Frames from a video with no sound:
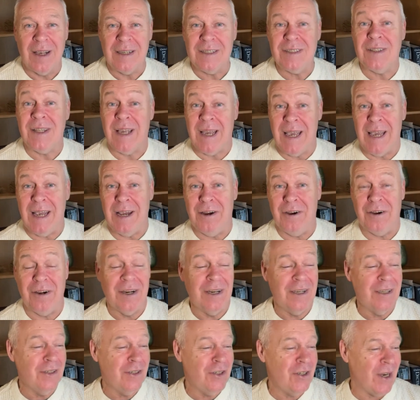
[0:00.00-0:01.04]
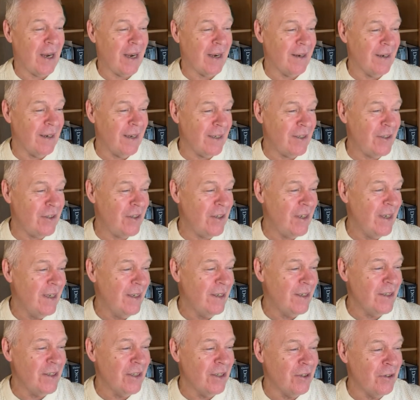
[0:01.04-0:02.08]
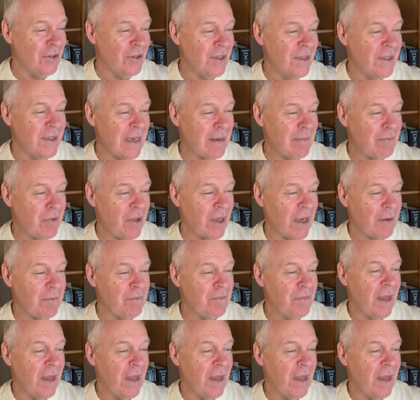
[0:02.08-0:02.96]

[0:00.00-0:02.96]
the hair checklist? Does it do the same thing?